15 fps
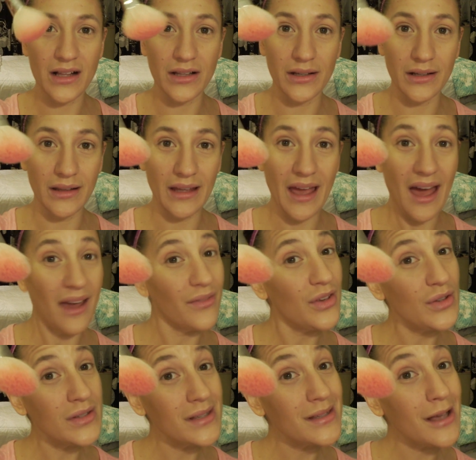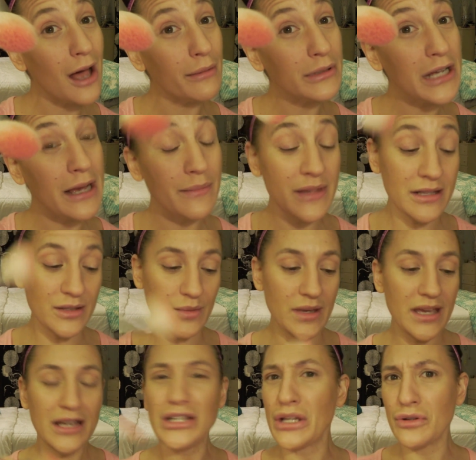Clearly, I've used this a couple times this
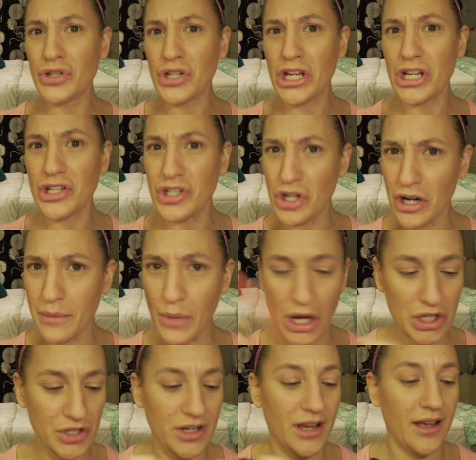week. Don't judge. Dirty brush.